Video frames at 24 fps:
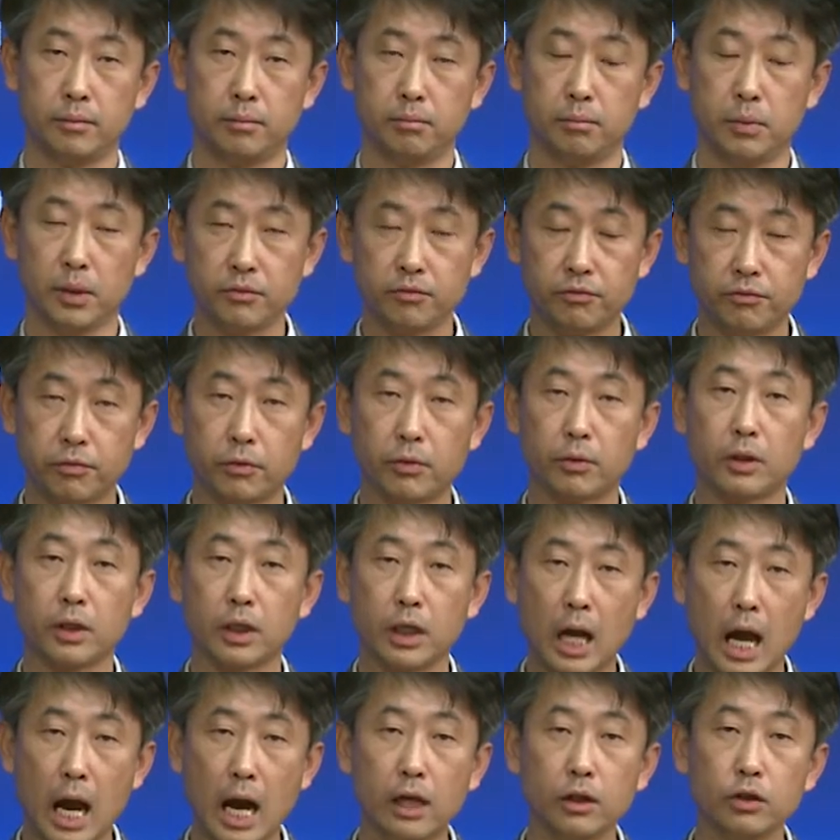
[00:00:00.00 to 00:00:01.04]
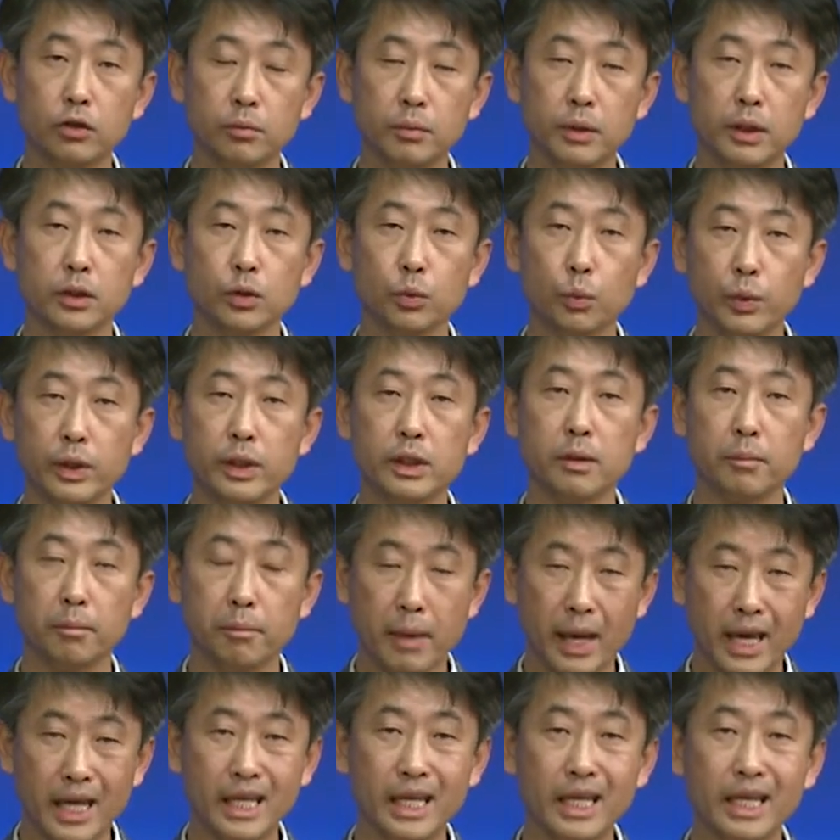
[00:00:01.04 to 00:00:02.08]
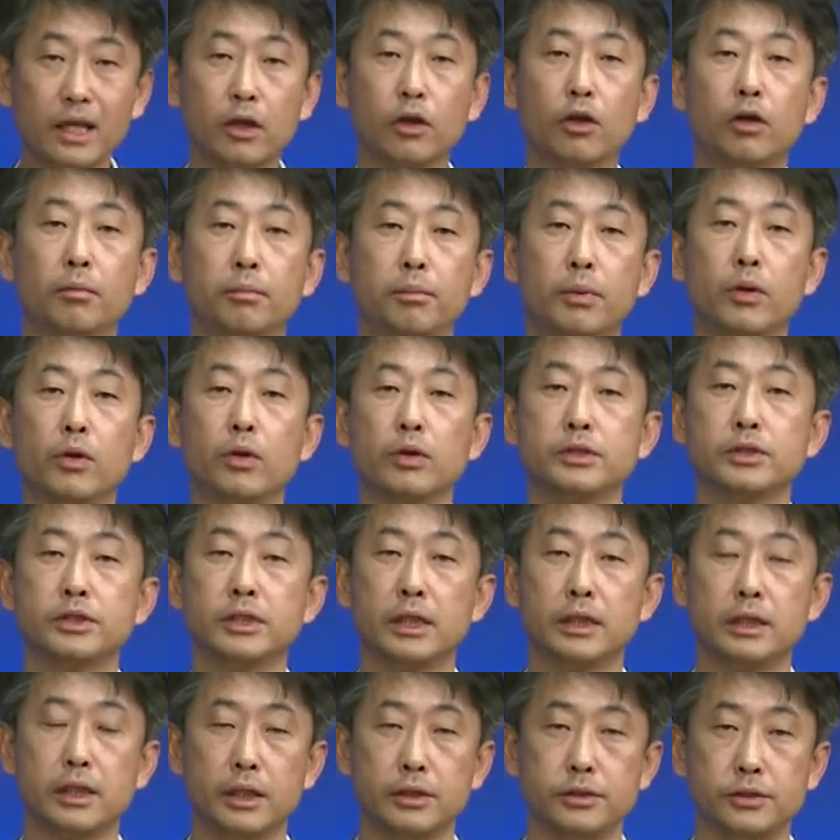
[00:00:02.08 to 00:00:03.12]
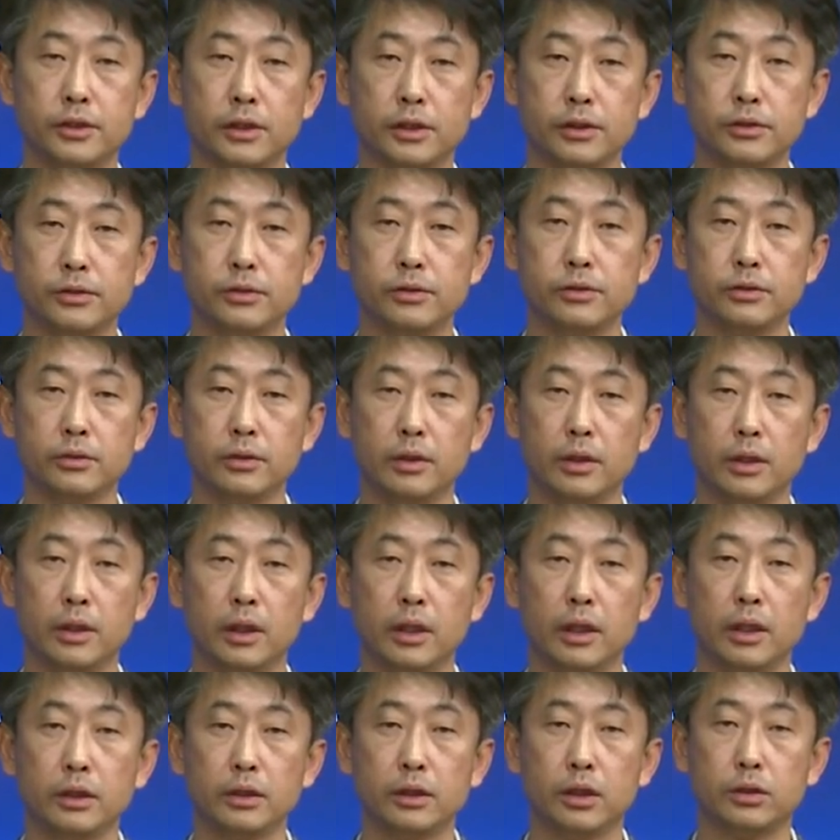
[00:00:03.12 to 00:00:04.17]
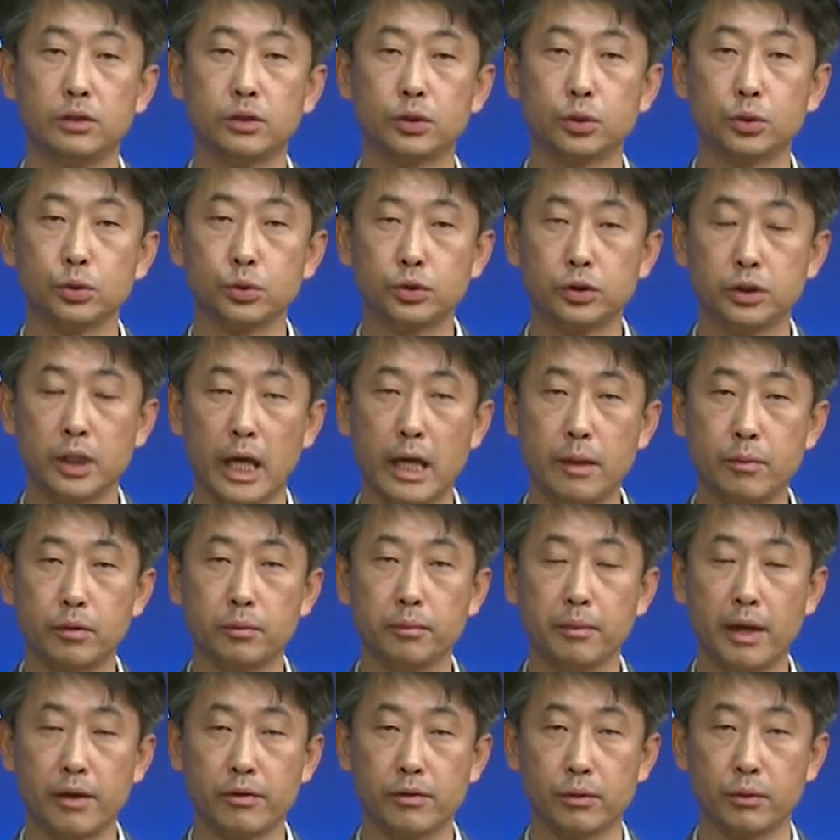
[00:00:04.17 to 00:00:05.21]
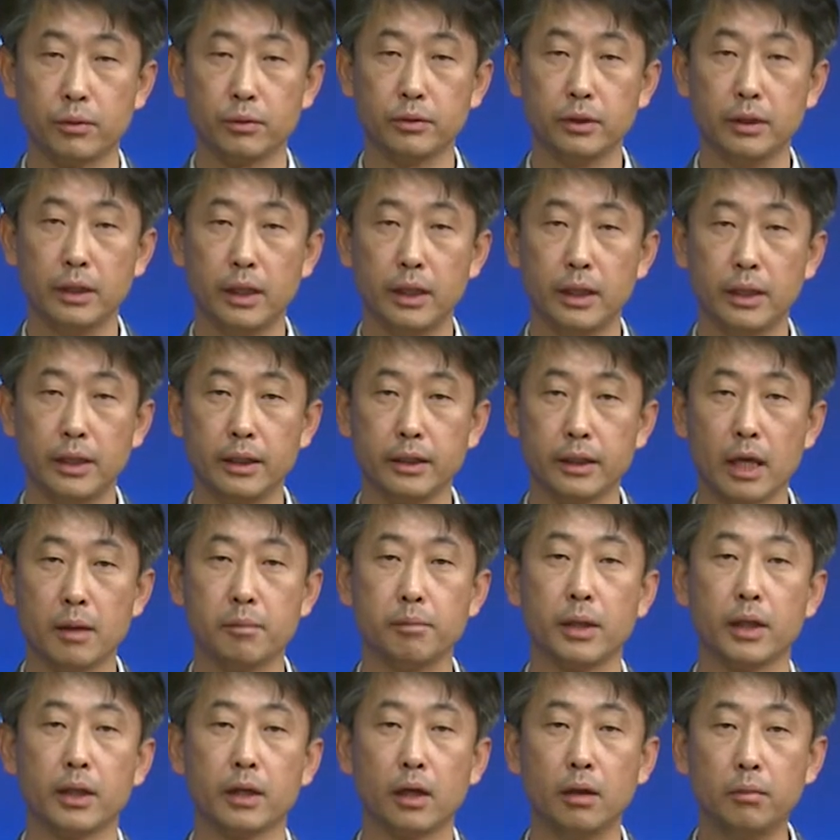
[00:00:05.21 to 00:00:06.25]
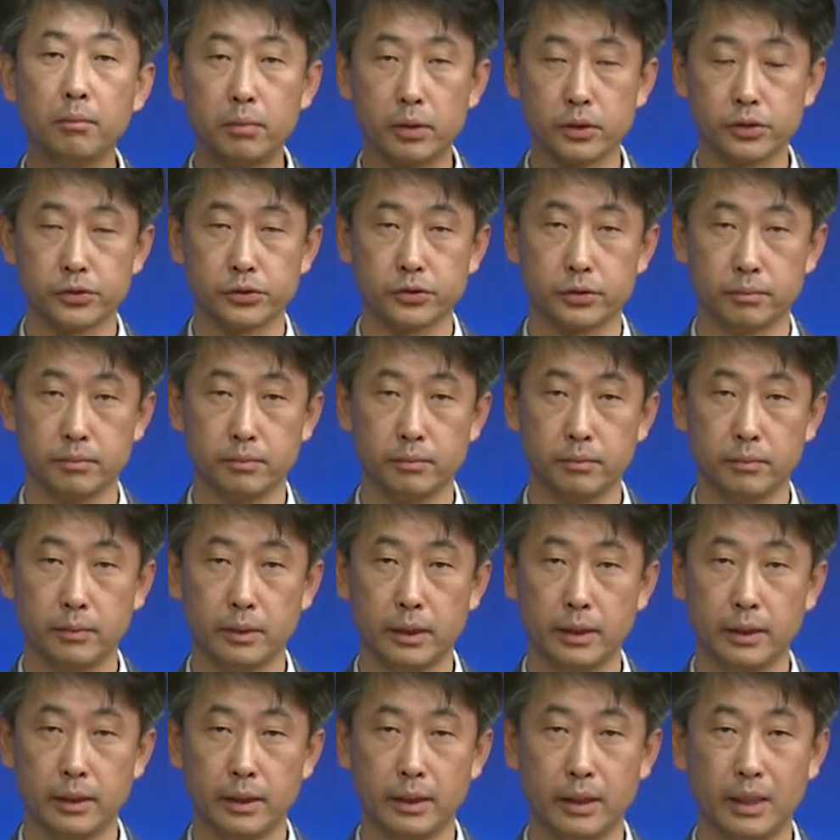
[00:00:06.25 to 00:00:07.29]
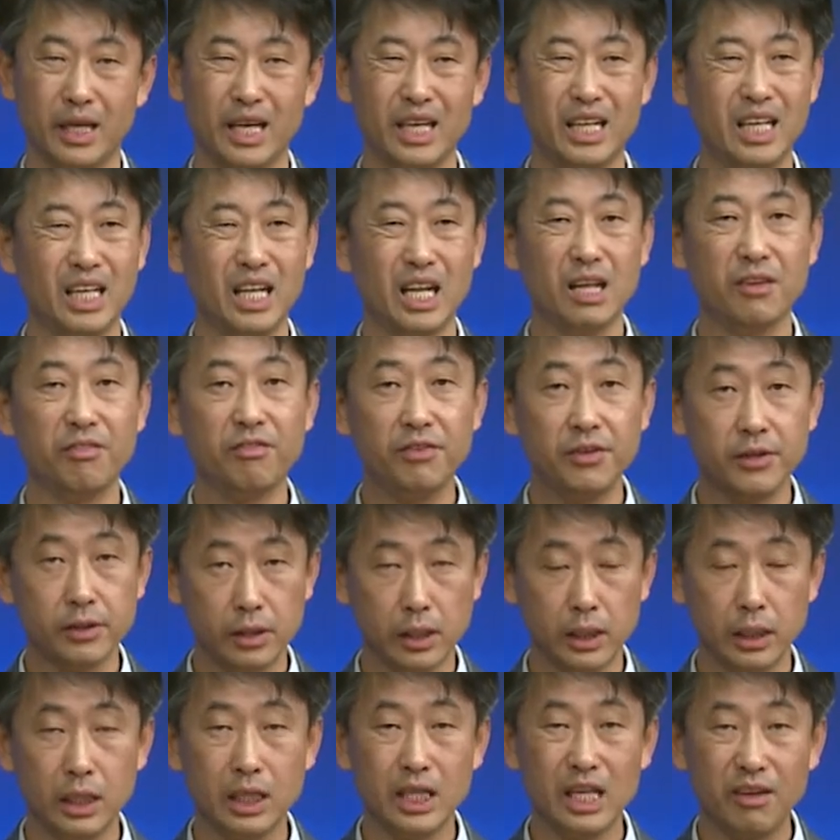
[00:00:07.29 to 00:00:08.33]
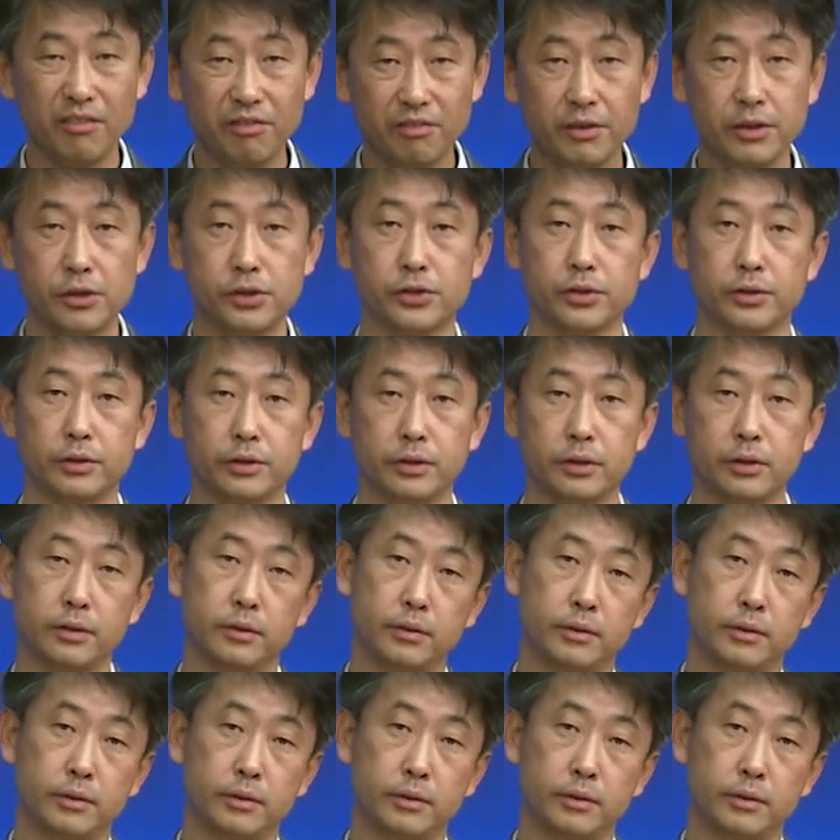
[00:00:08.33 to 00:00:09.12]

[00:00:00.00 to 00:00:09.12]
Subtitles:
But for an argument with many component sentences, the truth table method can be cumbersome and inefficient.